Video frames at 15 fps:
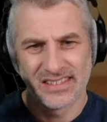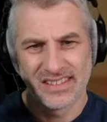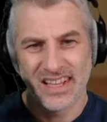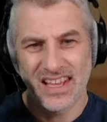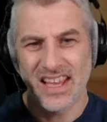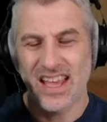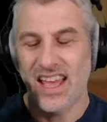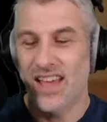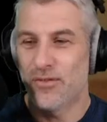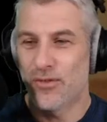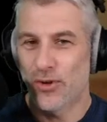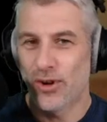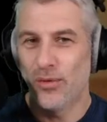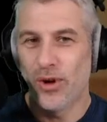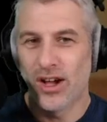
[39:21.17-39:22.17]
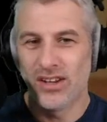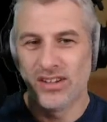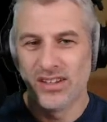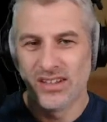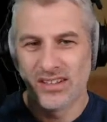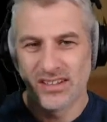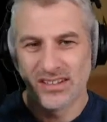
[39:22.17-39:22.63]
Each box everyone.
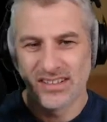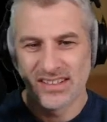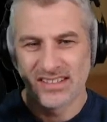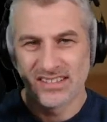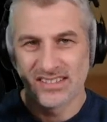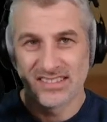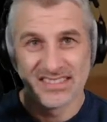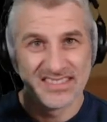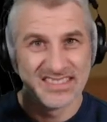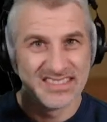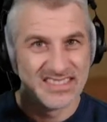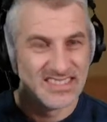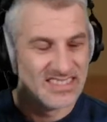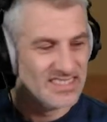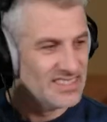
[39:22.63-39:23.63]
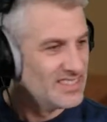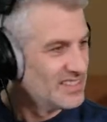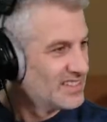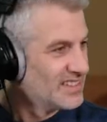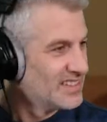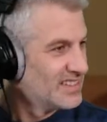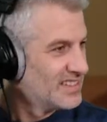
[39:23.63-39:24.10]
three records or cassettes with at least
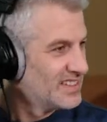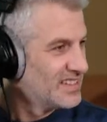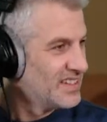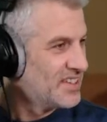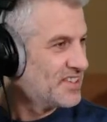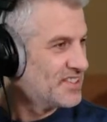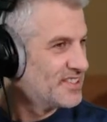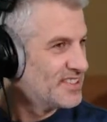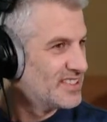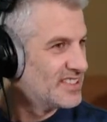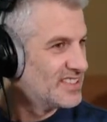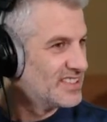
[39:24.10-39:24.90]
50 titles in